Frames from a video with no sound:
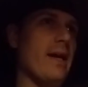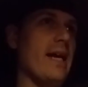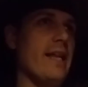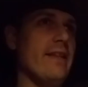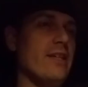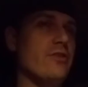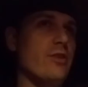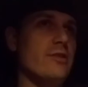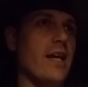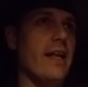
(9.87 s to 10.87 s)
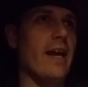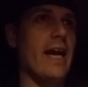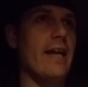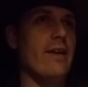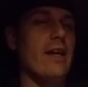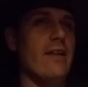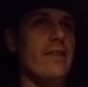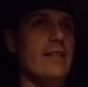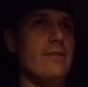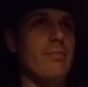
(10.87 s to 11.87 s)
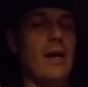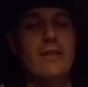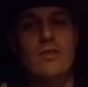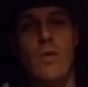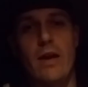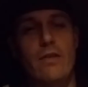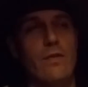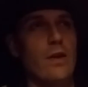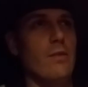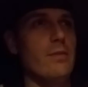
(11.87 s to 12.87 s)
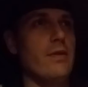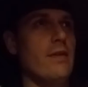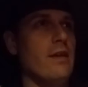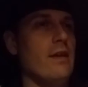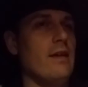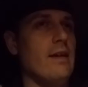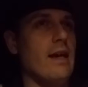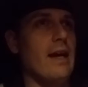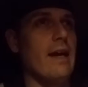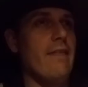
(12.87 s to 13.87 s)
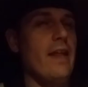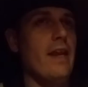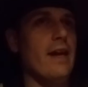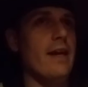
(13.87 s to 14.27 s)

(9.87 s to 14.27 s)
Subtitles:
I had the intro done, I had the pause squats filmed, and then